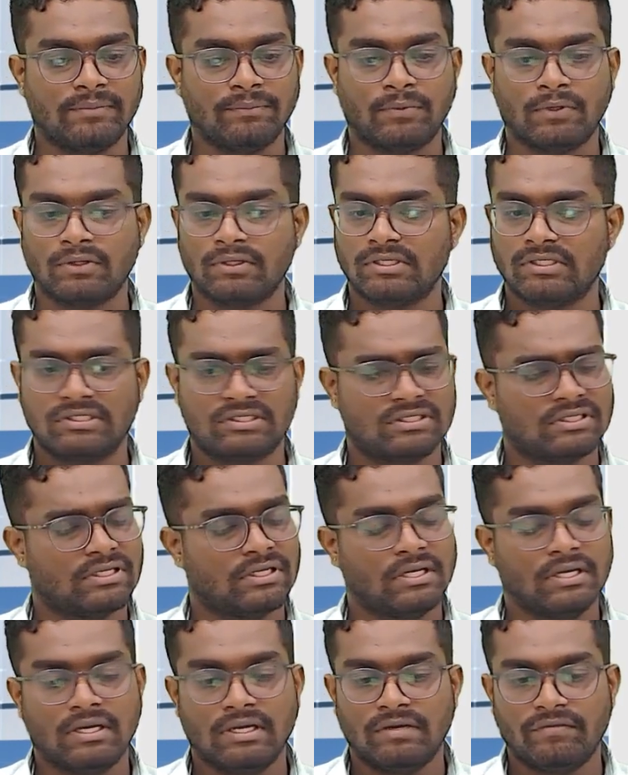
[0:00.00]
progress,
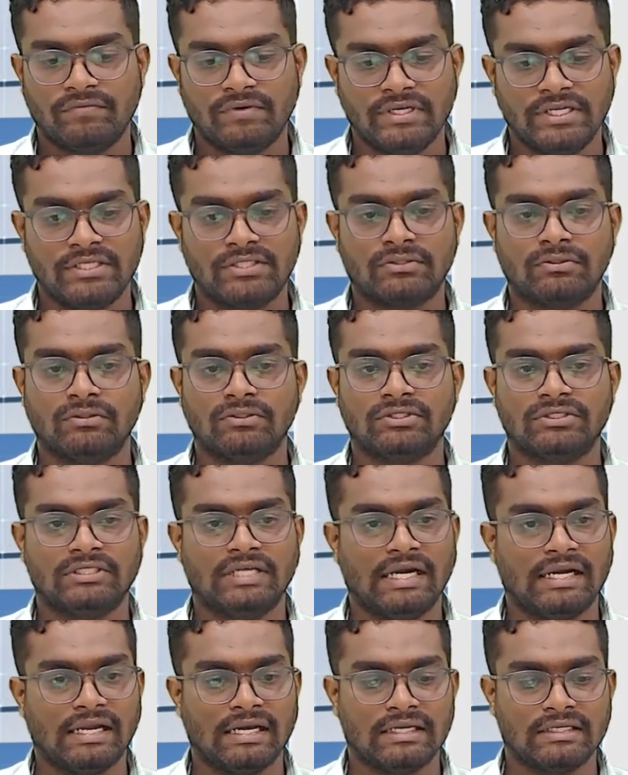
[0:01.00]
finished goods,
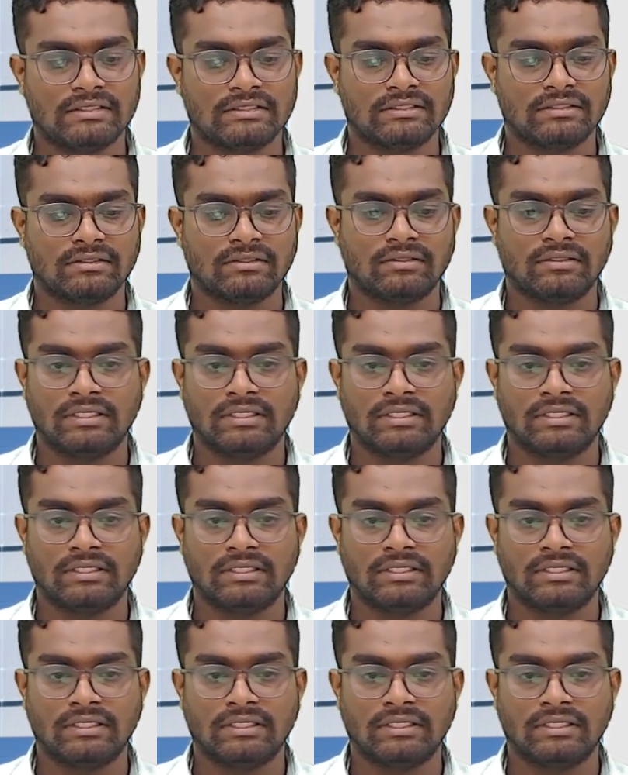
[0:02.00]
debtors.